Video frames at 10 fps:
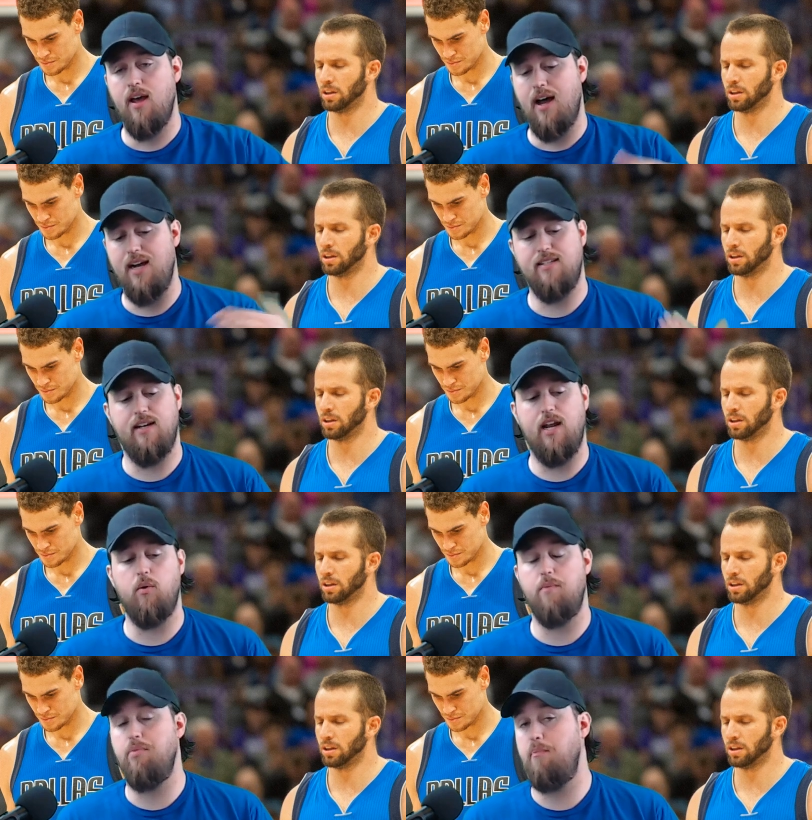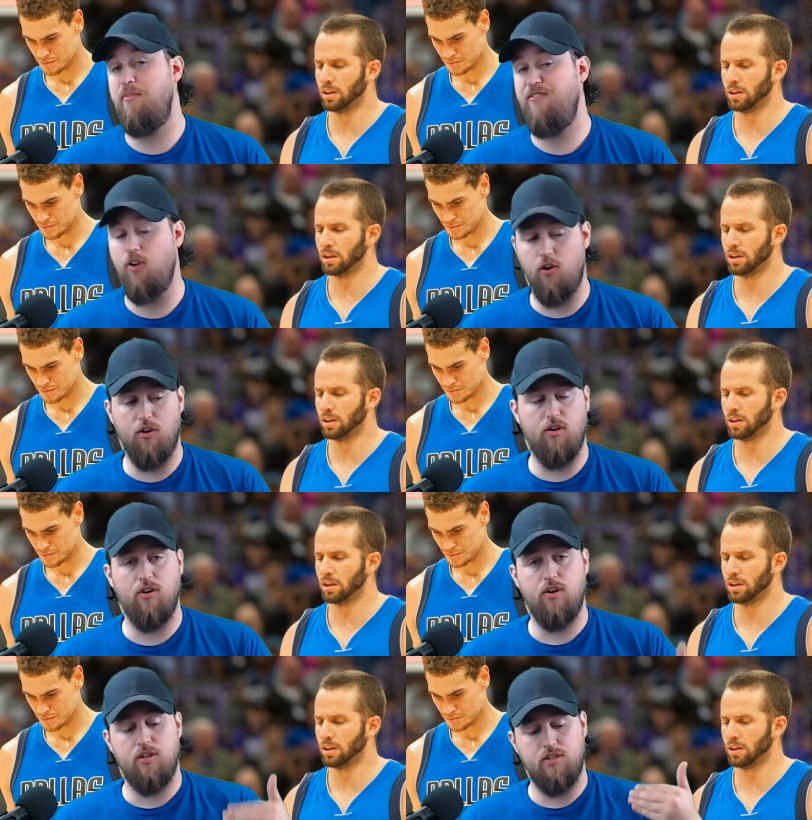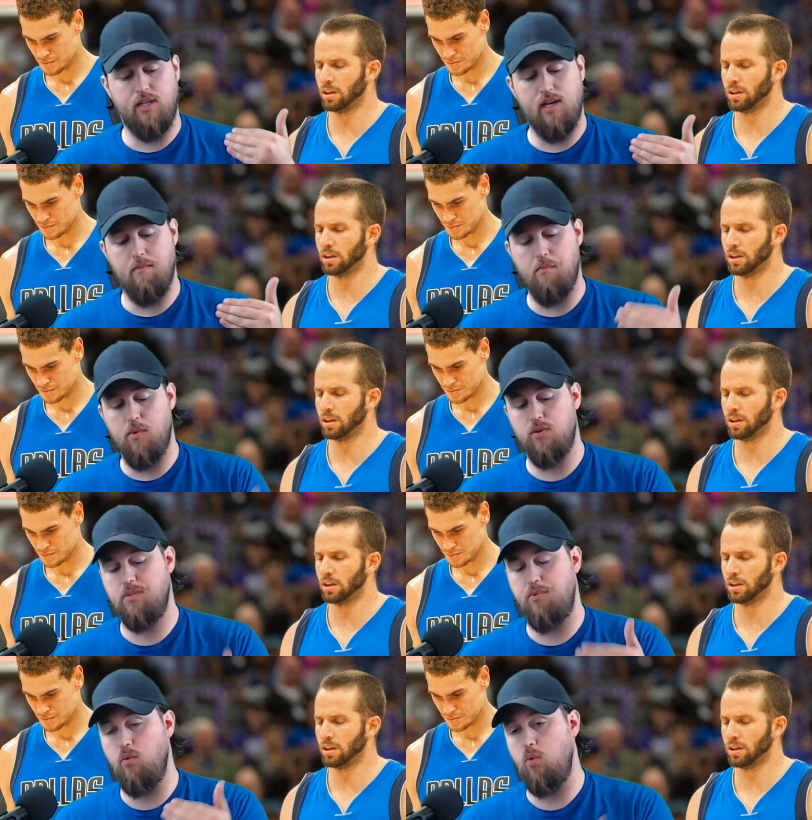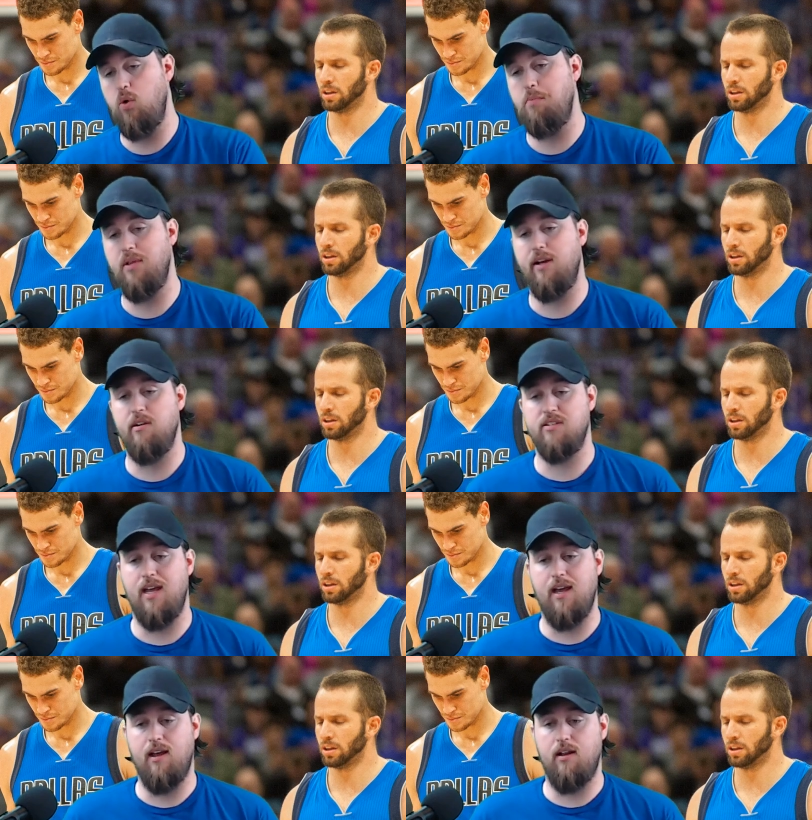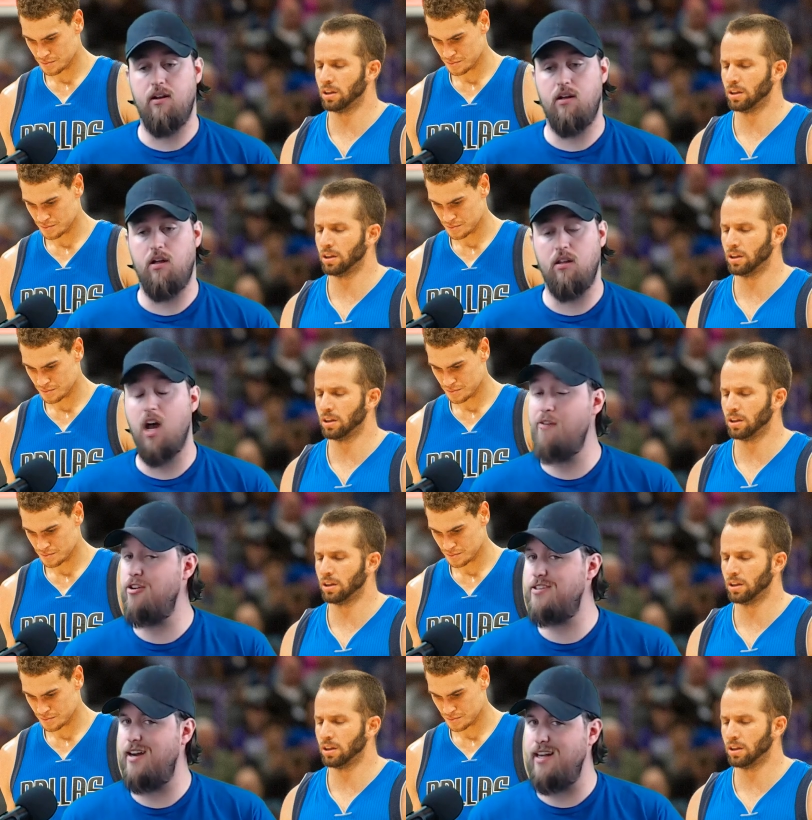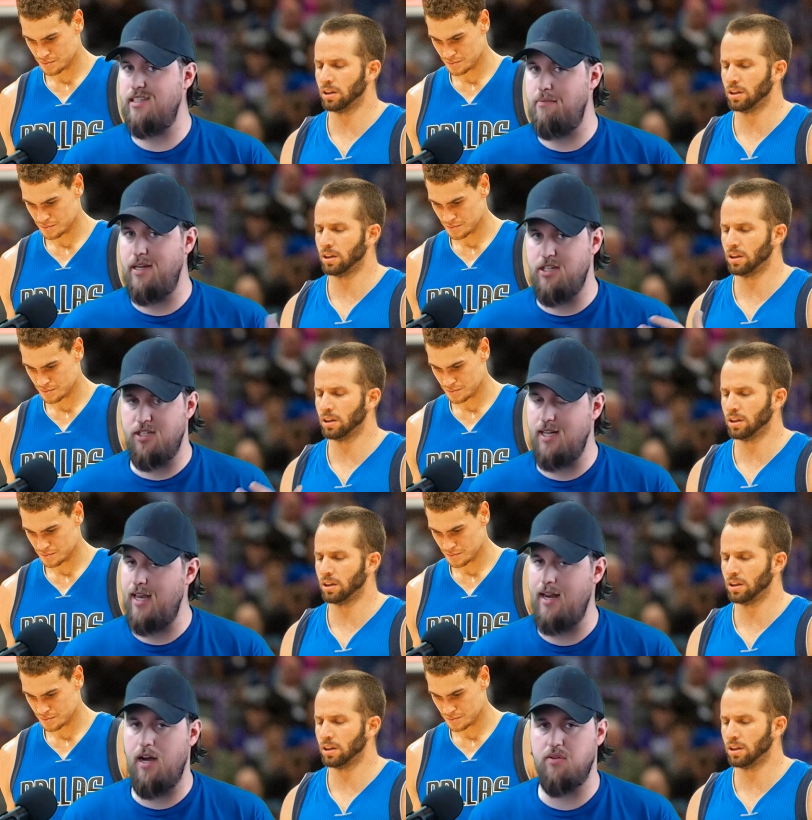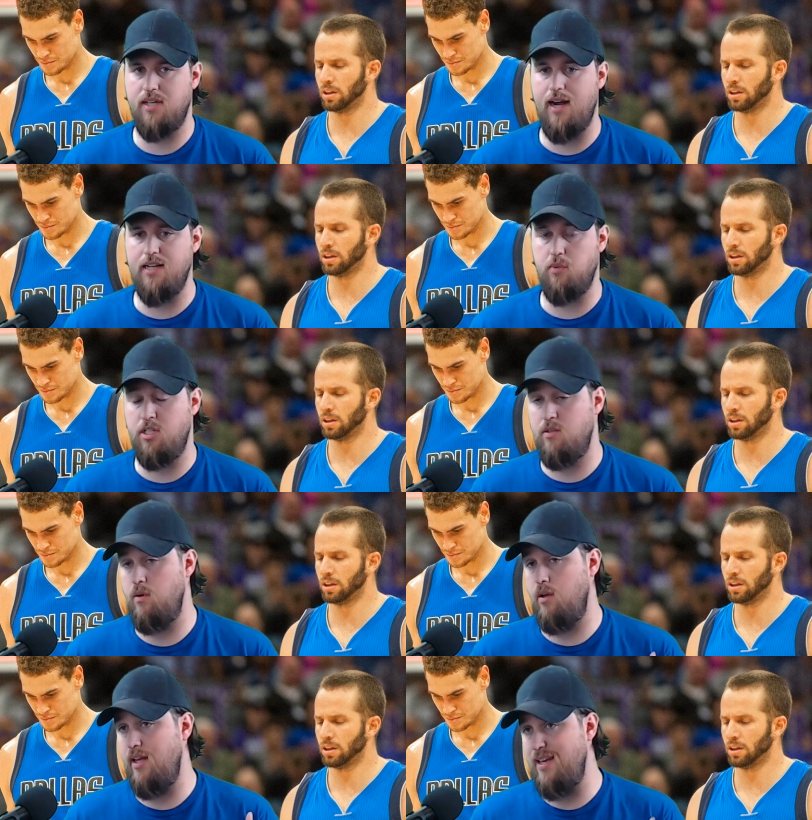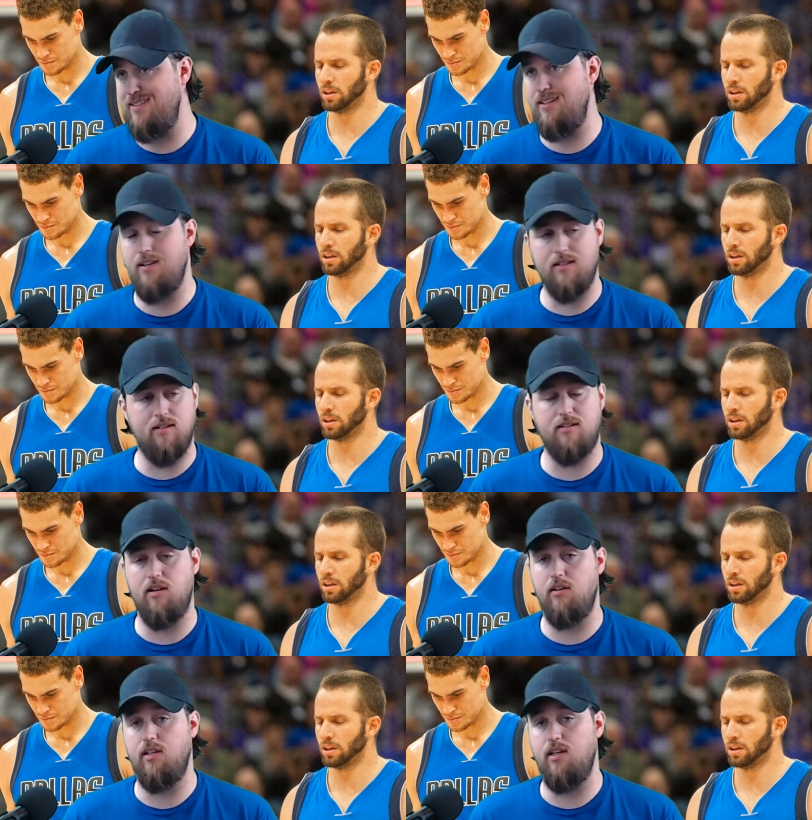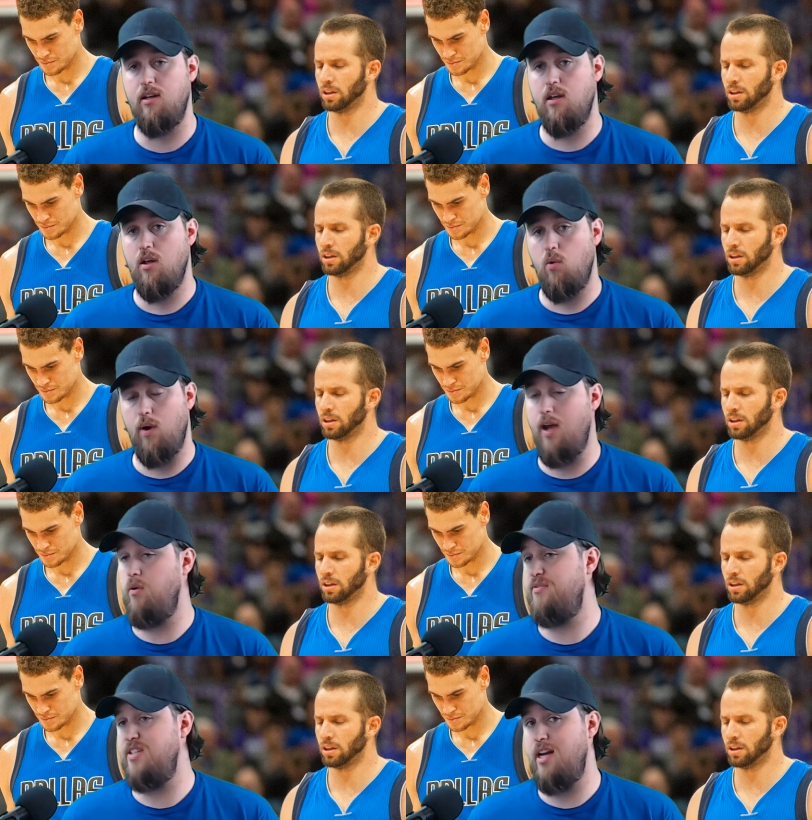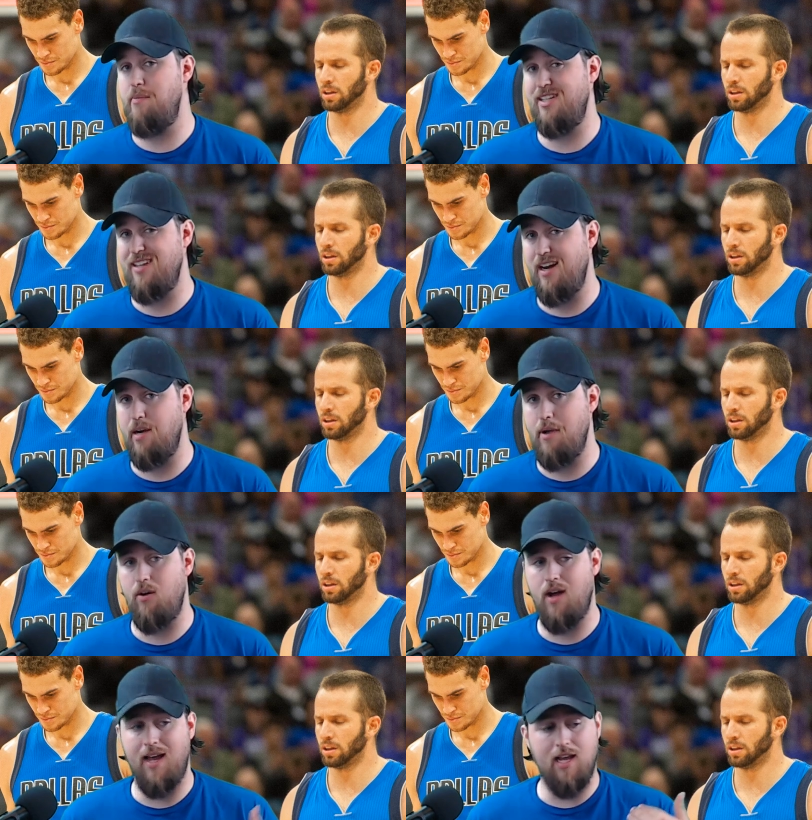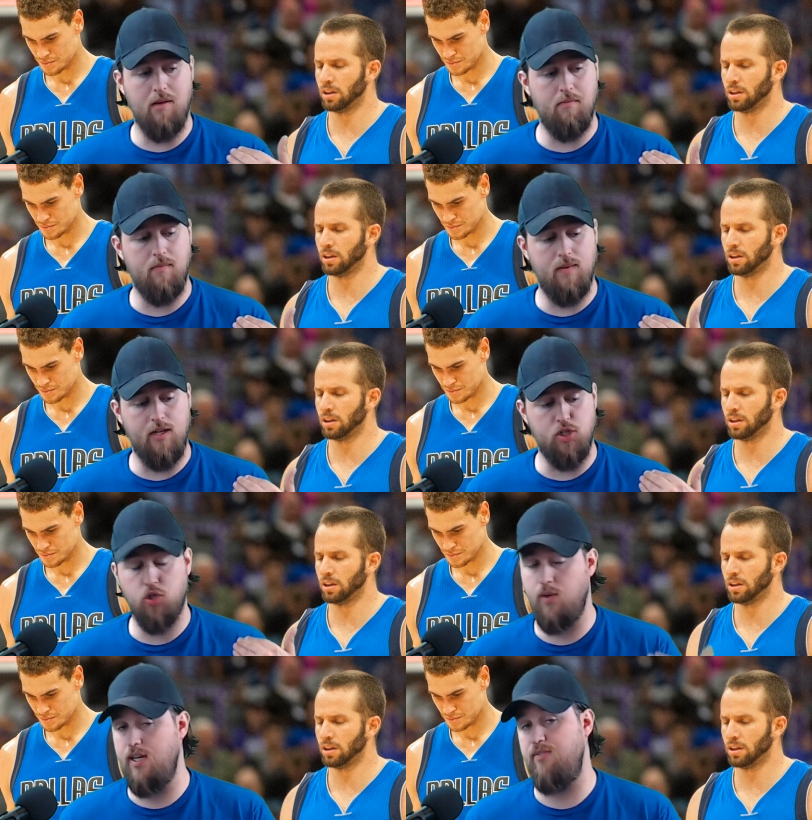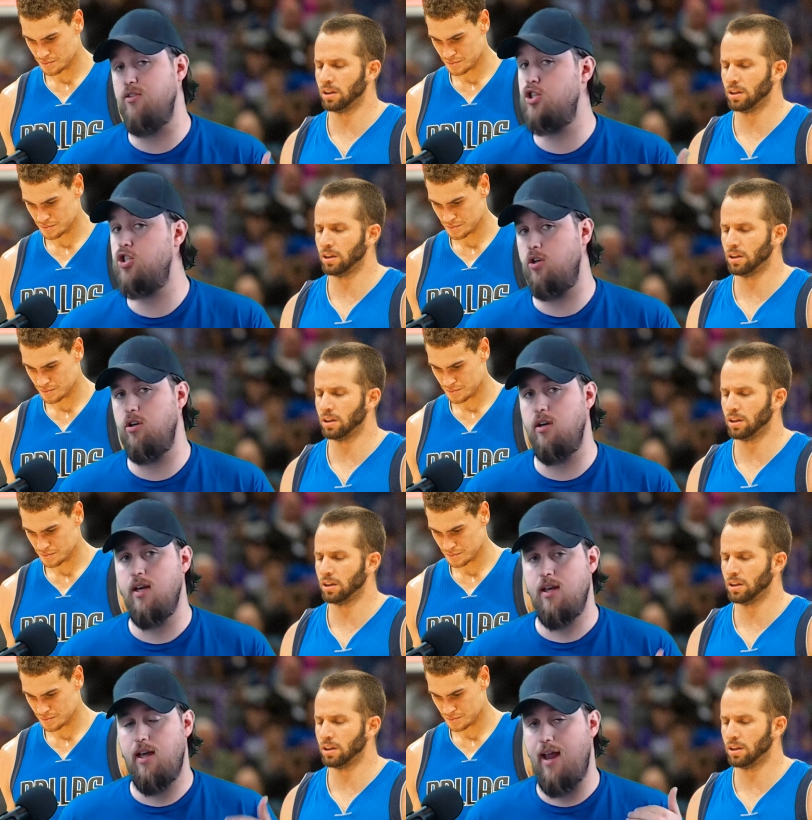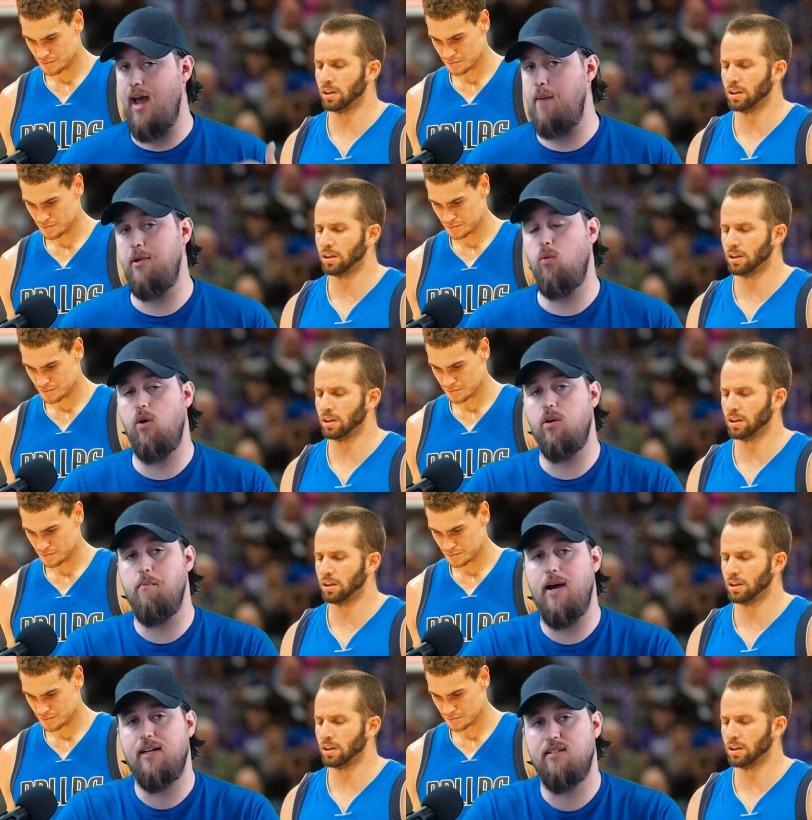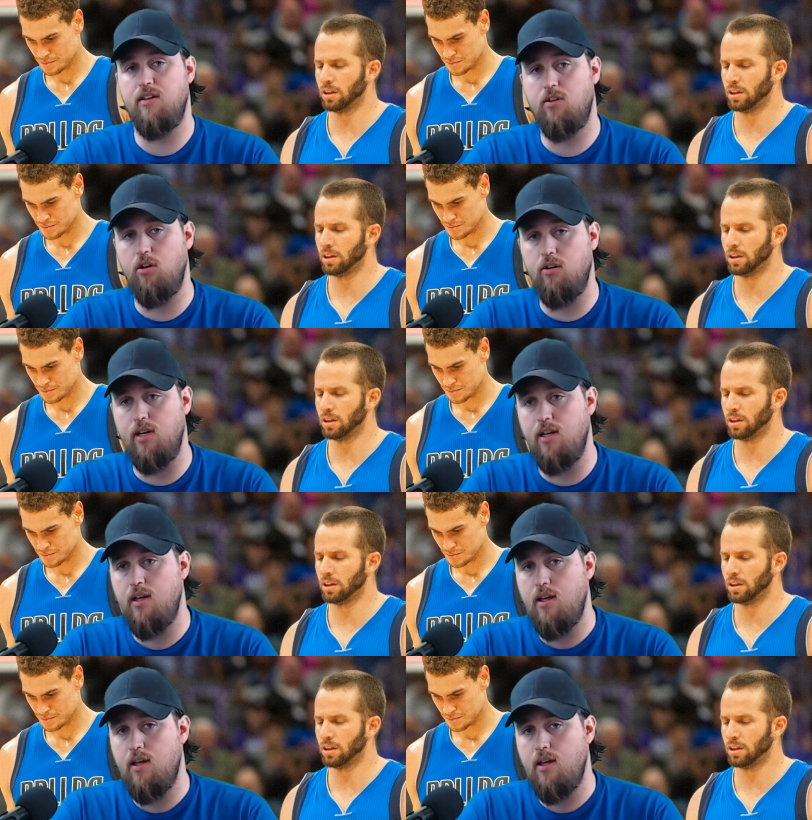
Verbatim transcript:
Speaker 1: I said I would prefer to get multiple role players. And a lot of our signings have been just in-house guys, which isn't necessarily what I would have said I'm excited about. I am intrigued for sure and happy to welcome back Seth Curry.